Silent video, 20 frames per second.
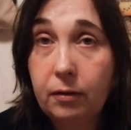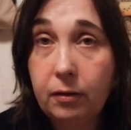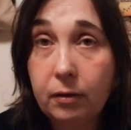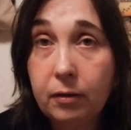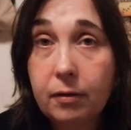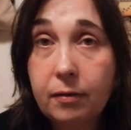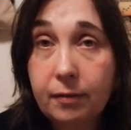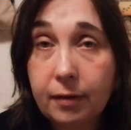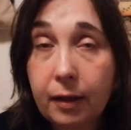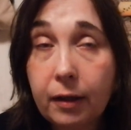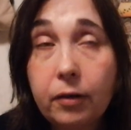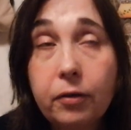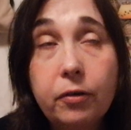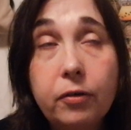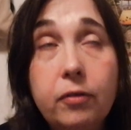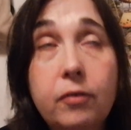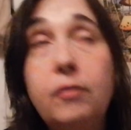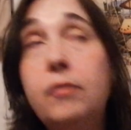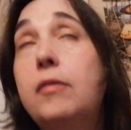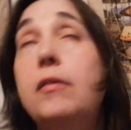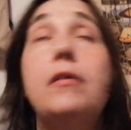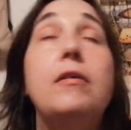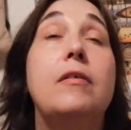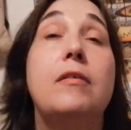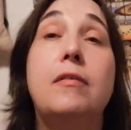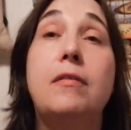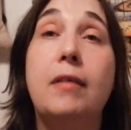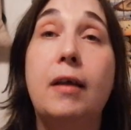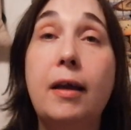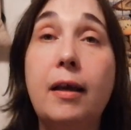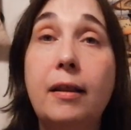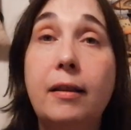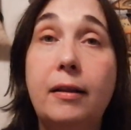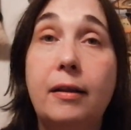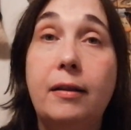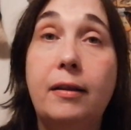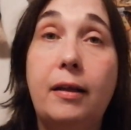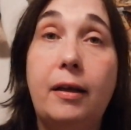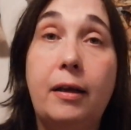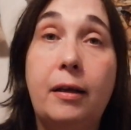the sellers say,
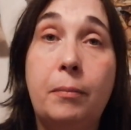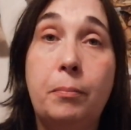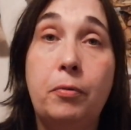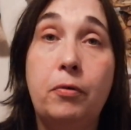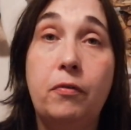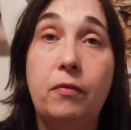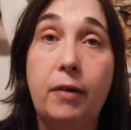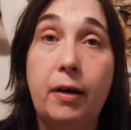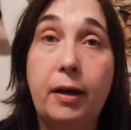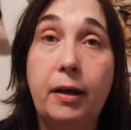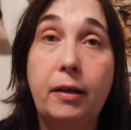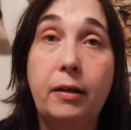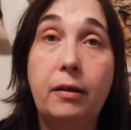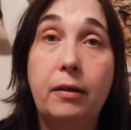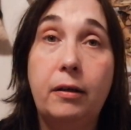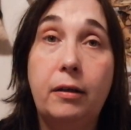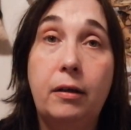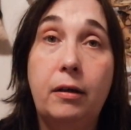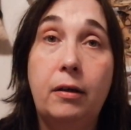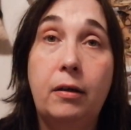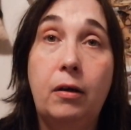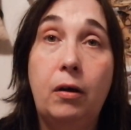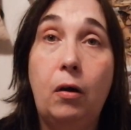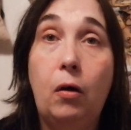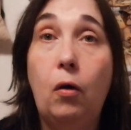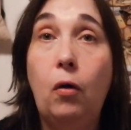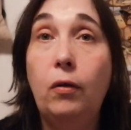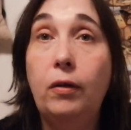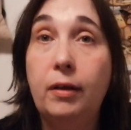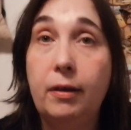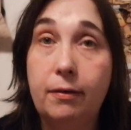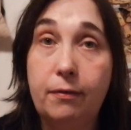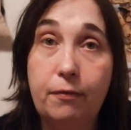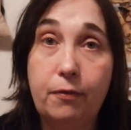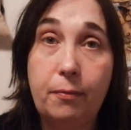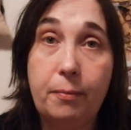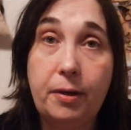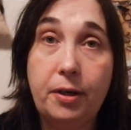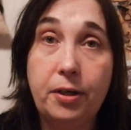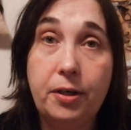that they provide all the
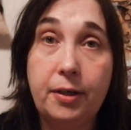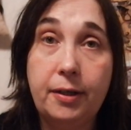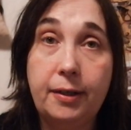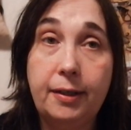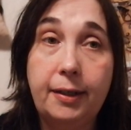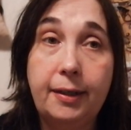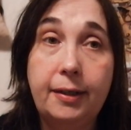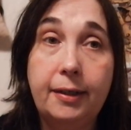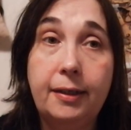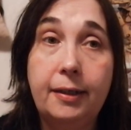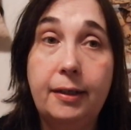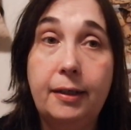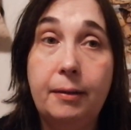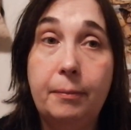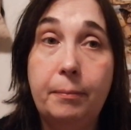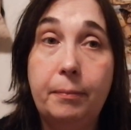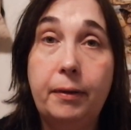information needed,